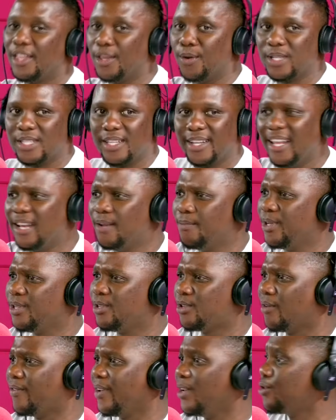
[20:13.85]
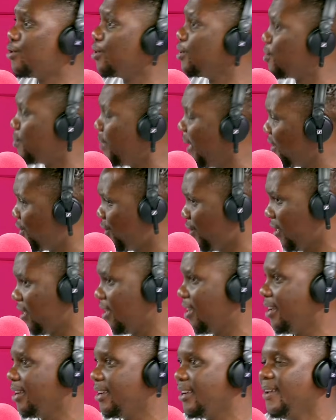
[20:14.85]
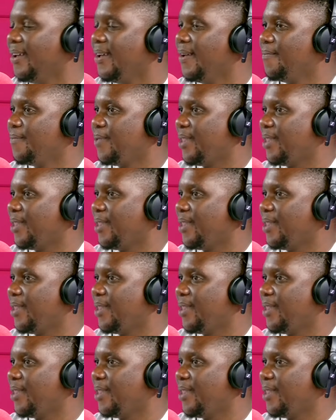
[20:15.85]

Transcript: there was an element of introspection,